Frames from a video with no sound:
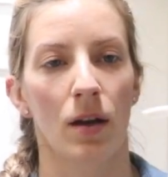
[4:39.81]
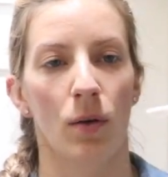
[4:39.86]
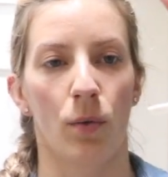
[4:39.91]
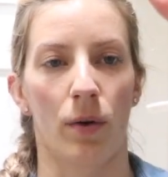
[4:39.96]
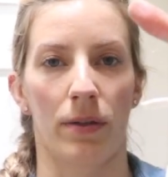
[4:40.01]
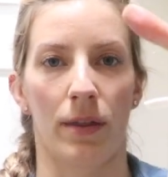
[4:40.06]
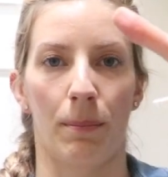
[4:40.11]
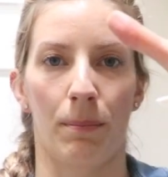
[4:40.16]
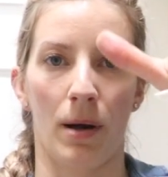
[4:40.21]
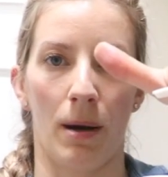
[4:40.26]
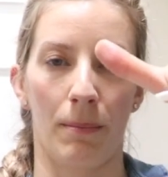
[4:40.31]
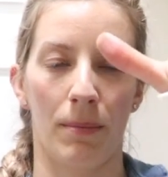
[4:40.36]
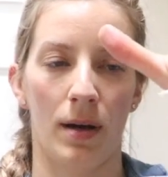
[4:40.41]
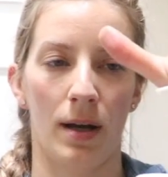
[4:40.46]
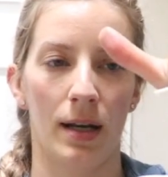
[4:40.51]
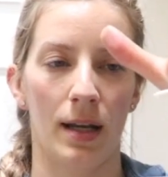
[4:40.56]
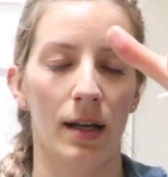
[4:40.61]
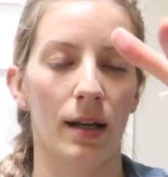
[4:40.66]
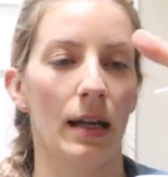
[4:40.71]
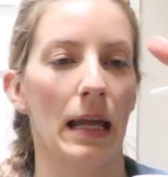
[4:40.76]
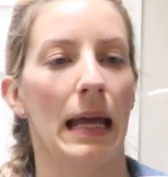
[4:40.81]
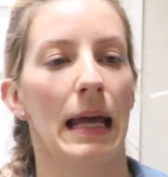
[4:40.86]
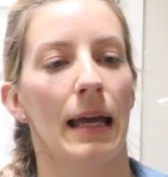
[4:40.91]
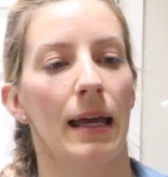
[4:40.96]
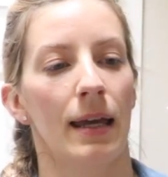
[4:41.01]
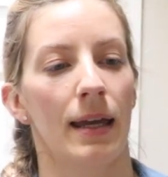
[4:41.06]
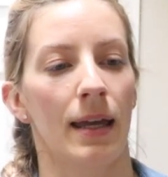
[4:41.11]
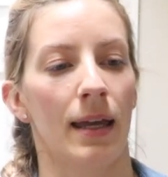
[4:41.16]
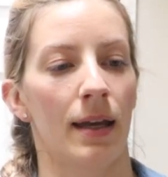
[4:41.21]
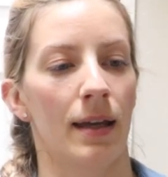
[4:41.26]
with a pump on it
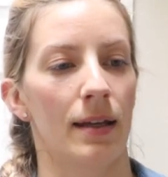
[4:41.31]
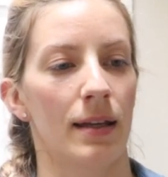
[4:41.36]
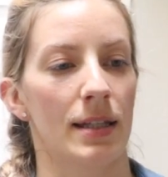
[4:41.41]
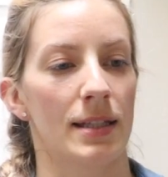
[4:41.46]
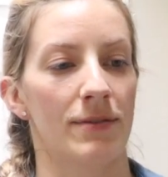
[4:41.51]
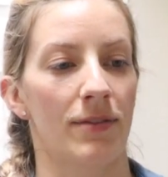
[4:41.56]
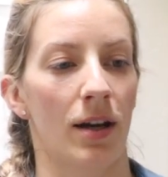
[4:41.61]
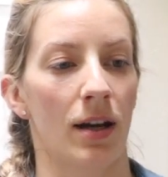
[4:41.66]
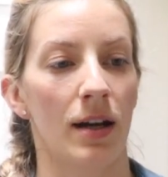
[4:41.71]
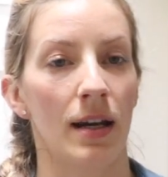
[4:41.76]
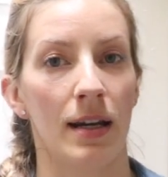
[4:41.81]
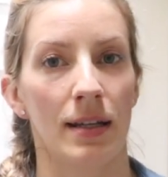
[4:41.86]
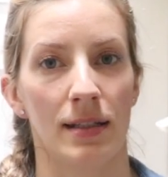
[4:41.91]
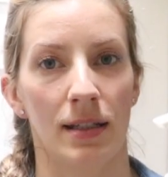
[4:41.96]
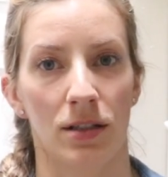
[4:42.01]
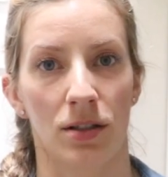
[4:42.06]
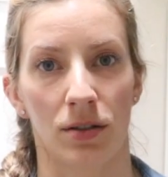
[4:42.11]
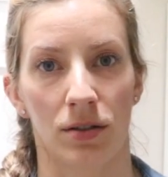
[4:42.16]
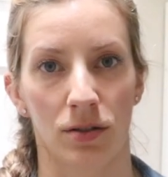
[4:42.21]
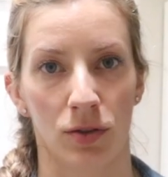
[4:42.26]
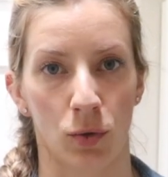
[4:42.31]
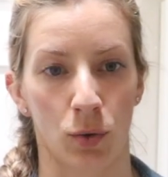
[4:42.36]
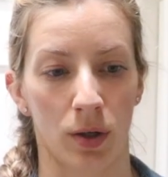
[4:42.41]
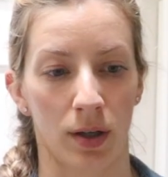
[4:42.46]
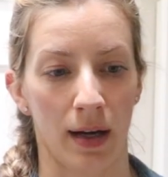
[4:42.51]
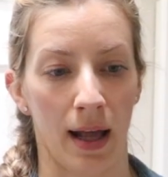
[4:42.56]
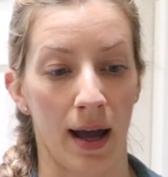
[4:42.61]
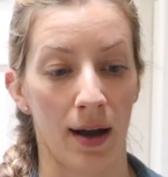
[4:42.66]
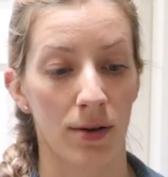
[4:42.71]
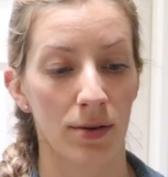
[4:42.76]
and it's very easy to
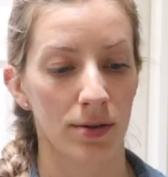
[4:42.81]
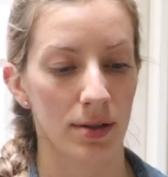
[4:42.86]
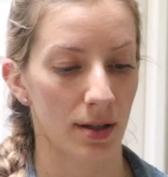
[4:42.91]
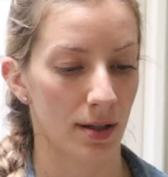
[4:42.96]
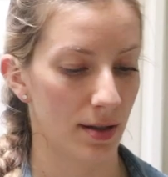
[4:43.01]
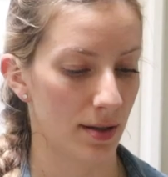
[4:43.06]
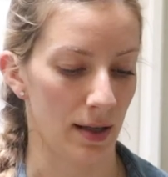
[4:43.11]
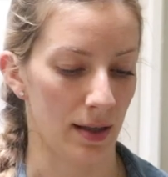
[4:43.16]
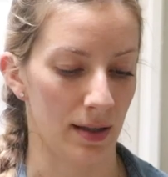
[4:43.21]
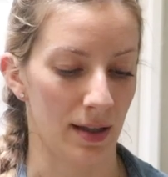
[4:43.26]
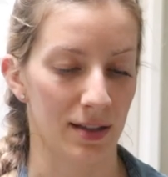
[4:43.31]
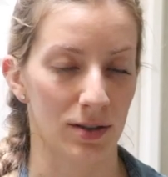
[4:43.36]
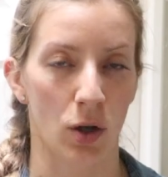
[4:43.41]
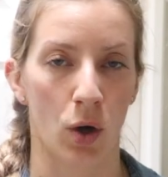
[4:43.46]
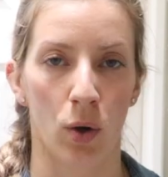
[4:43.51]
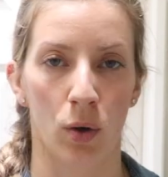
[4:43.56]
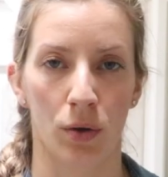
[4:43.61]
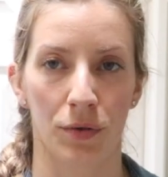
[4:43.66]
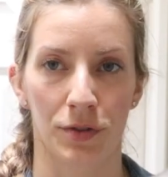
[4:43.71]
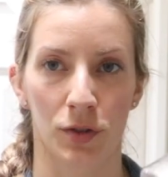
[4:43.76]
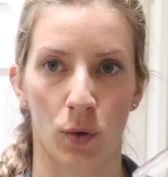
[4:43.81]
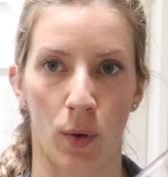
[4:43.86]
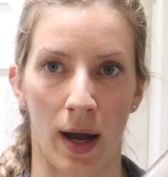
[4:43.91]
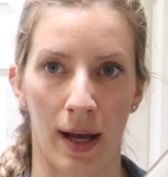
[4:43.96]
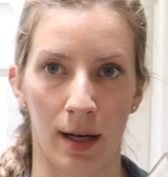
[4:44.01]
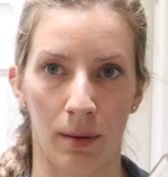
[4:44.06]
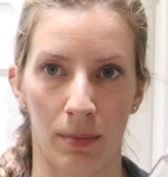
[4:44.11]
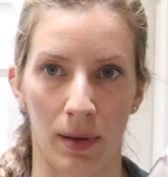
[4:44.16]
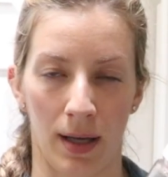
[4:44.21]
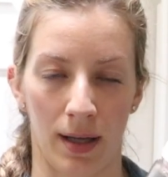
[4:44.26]
squirt out and this holds quite
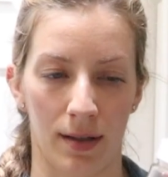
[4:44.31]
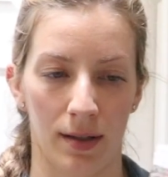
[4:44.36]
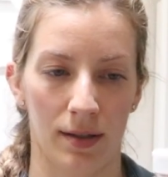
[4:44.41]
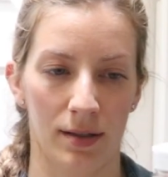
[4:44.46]
a bit.